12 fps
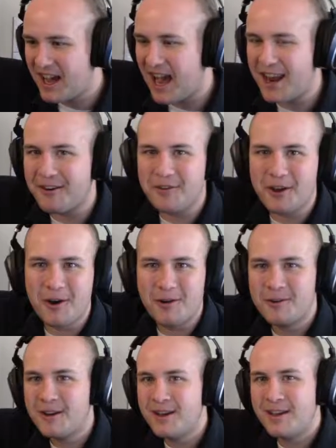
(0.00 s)
I don't
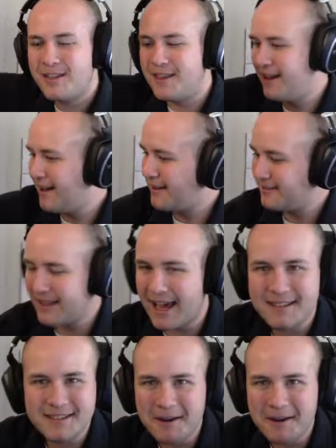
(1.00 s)
know. The last